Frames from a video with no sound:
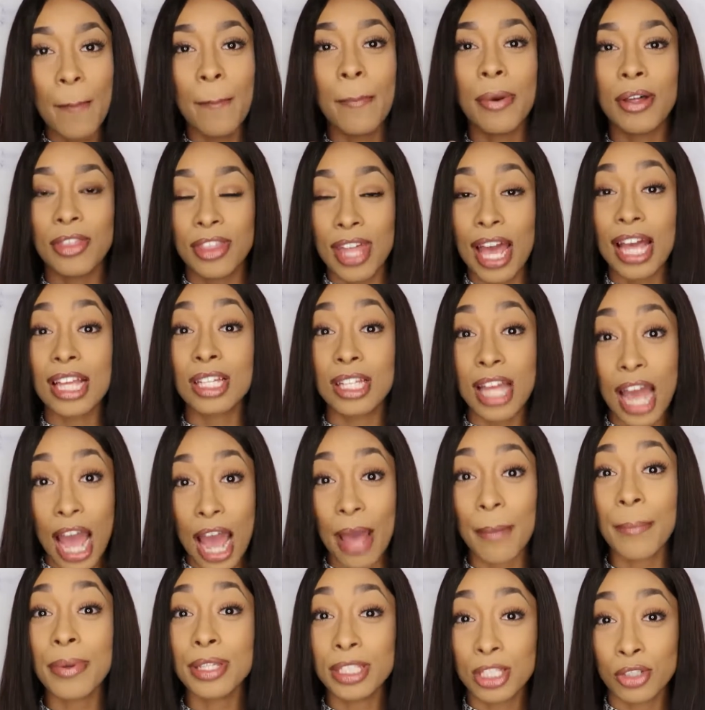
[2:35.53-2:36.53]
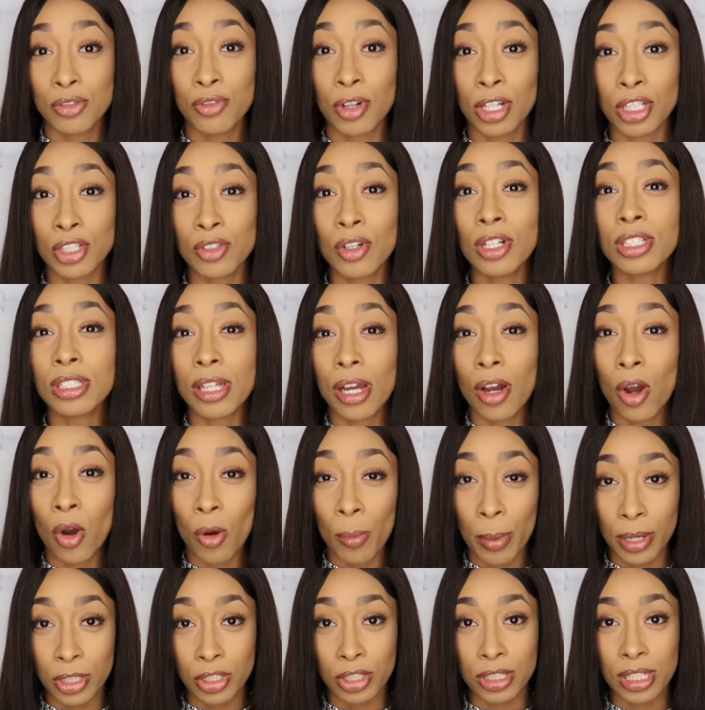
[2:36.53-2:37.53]
But that happens in restaurants a whole
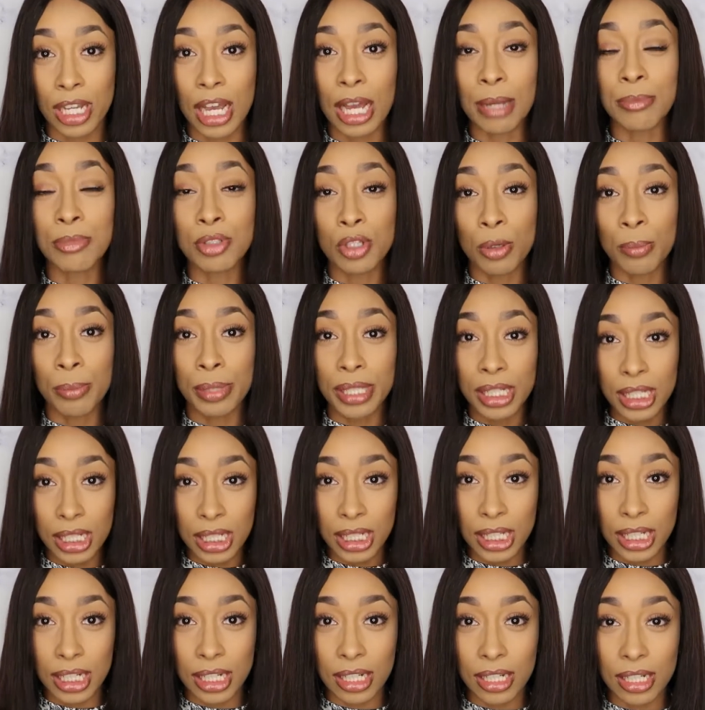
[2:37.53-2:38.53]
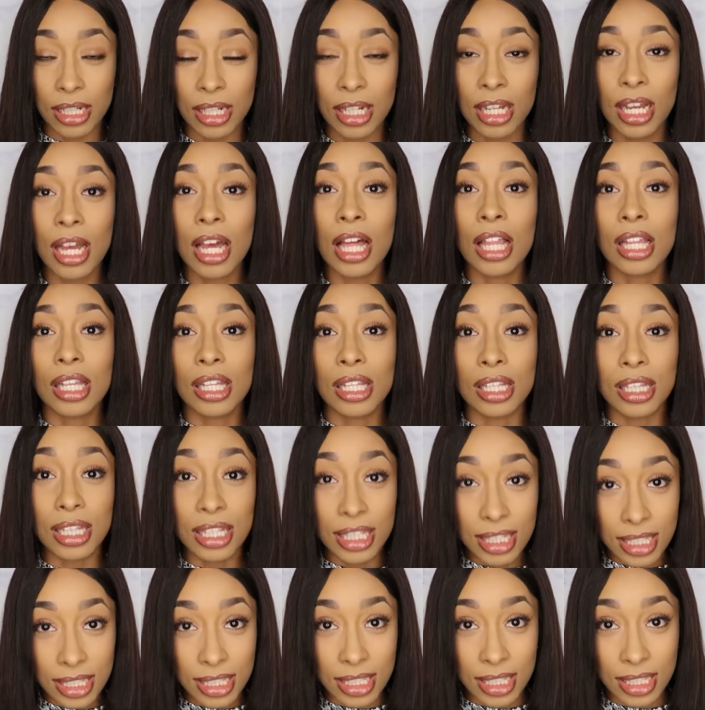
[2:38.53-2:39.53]
bunch of times. So be clear,
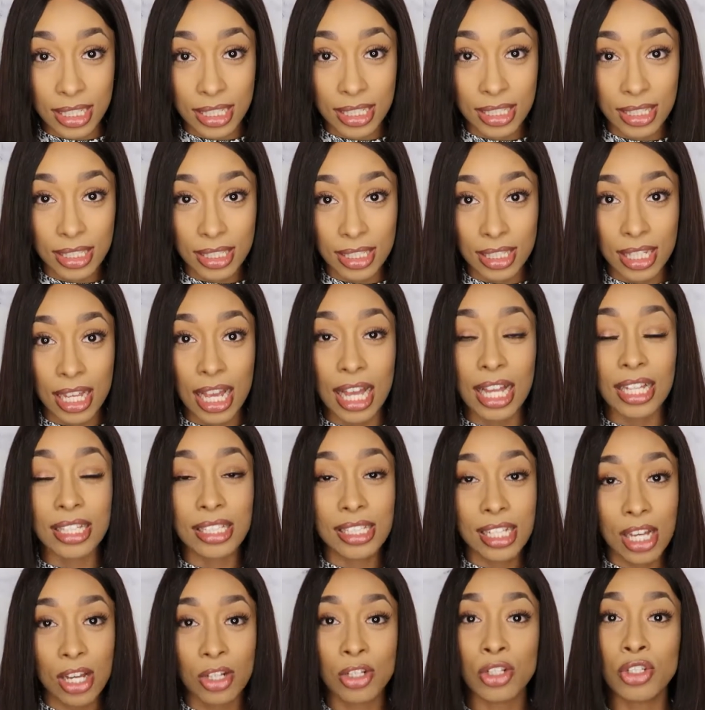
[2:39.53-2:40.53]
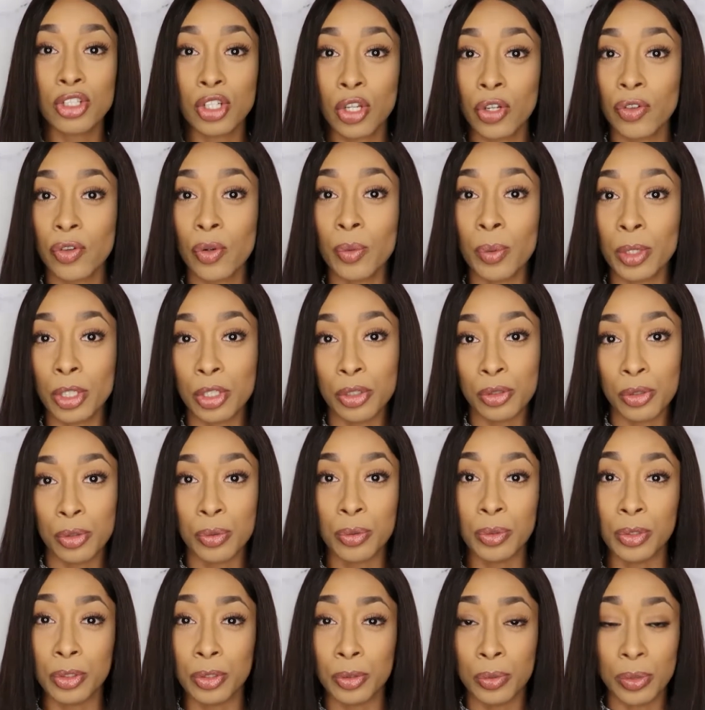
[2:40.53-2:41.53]
listen, and tell your server what you
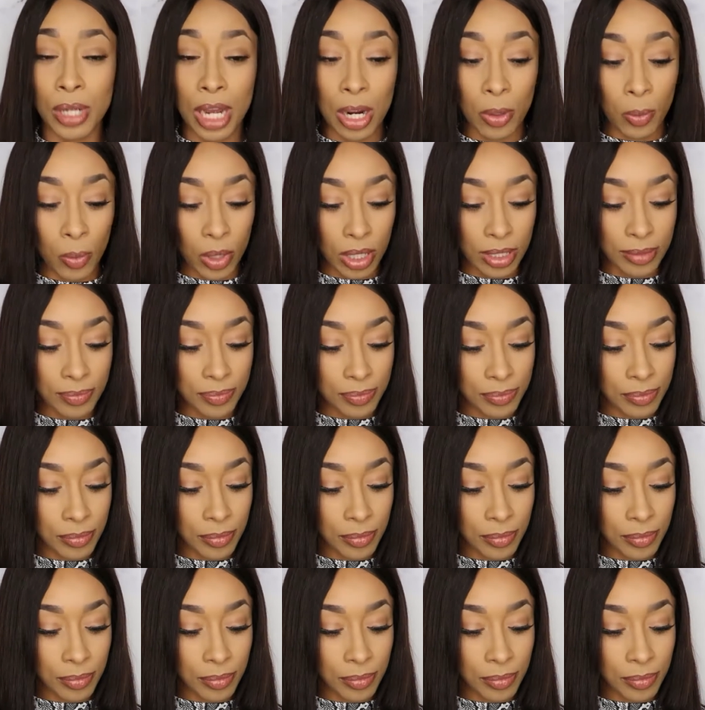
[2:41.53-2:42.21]
do or do not want.